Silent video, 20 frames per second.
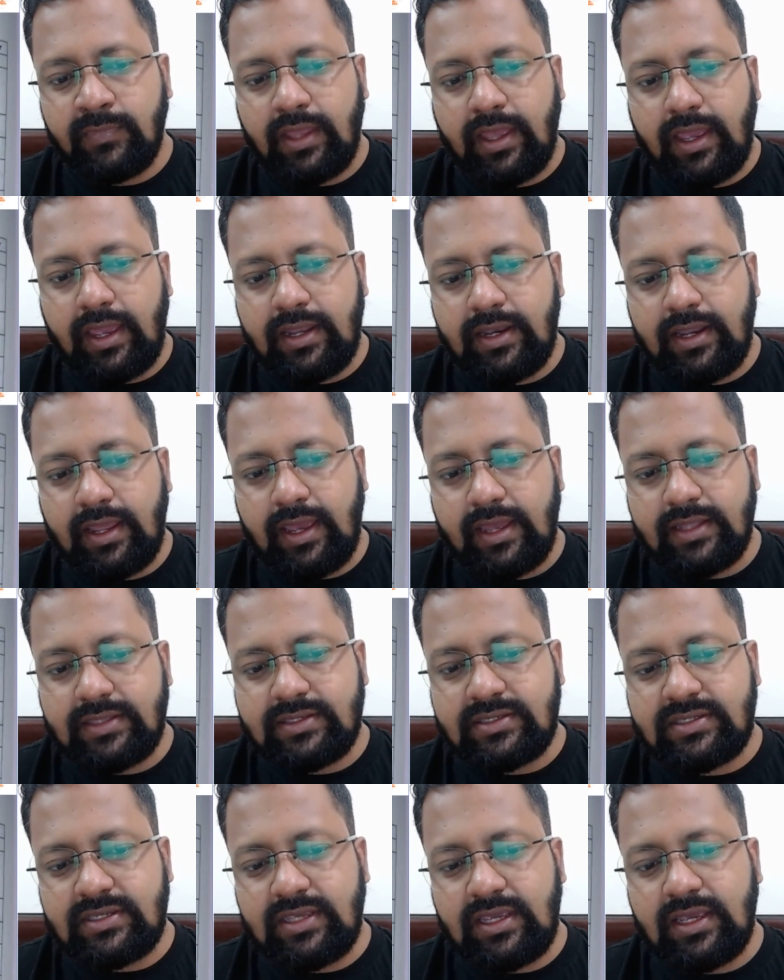and
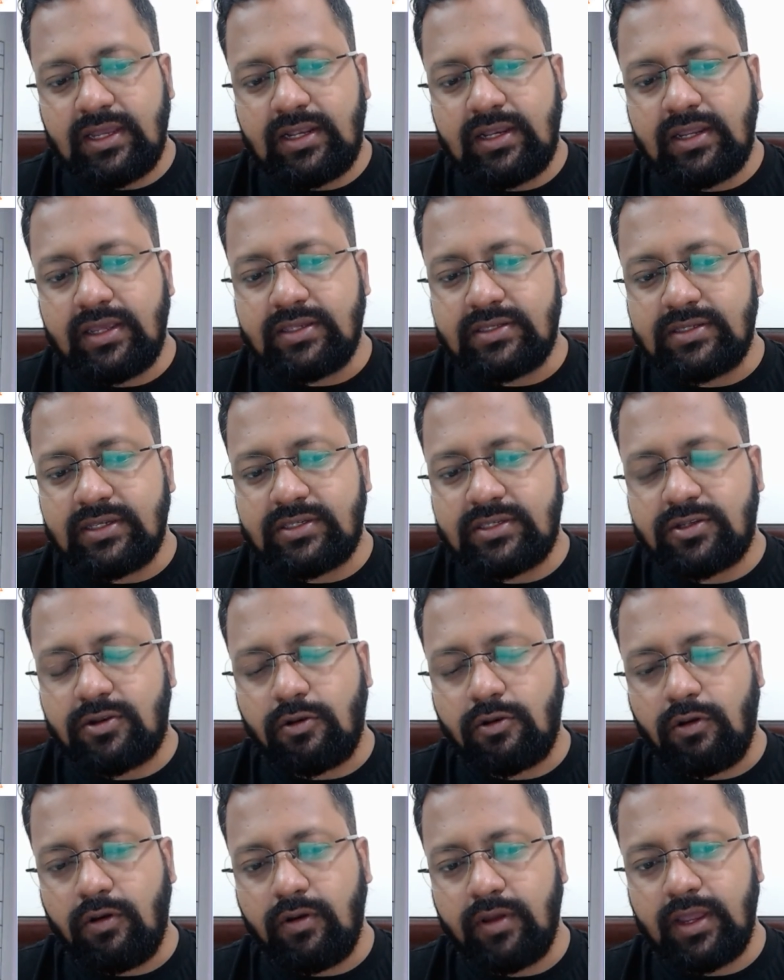HCl is a
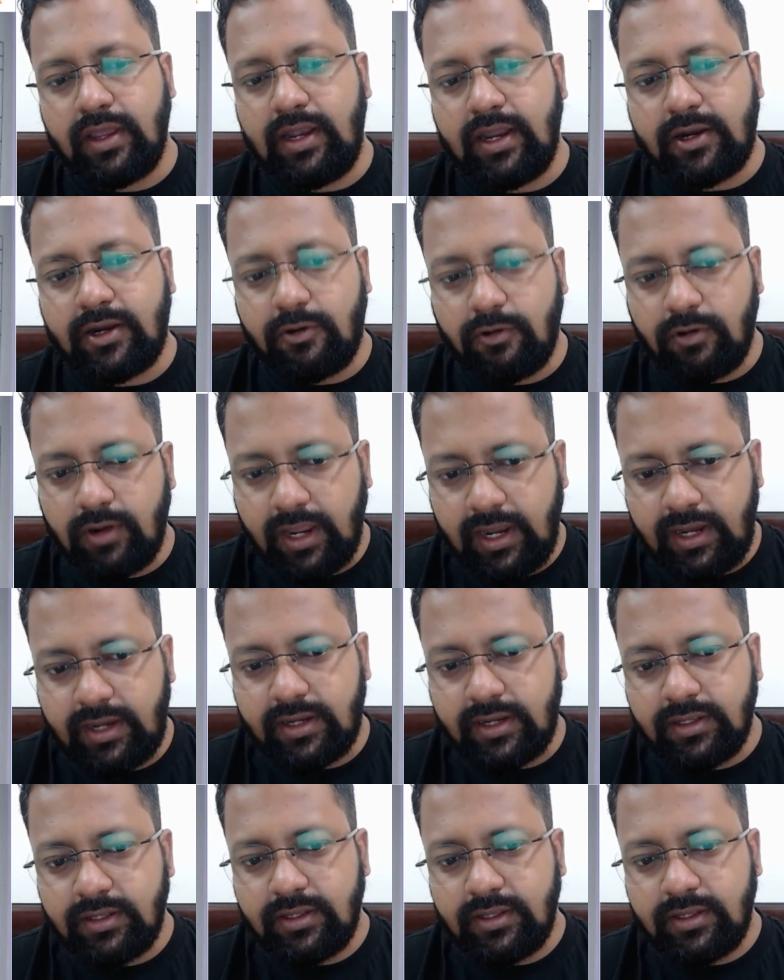strong electrolyte.